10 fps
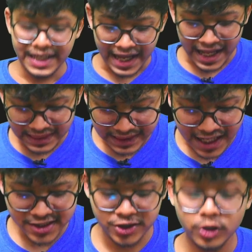And
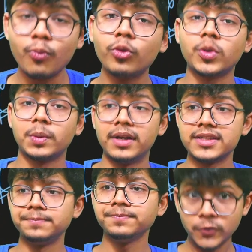that's your most optimal answer.
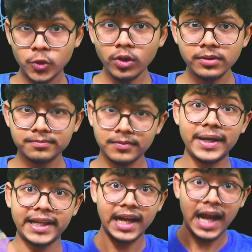Cool. Bye-bye.
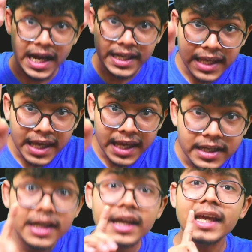Take care. Again,
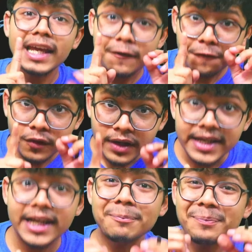if you like
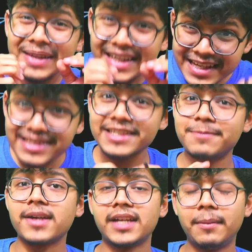it, please
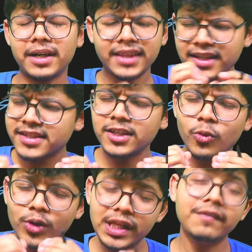smash the like button. That's the
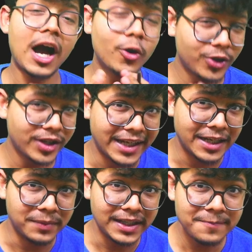only thing how you can help
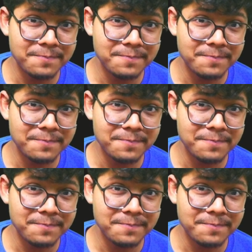me.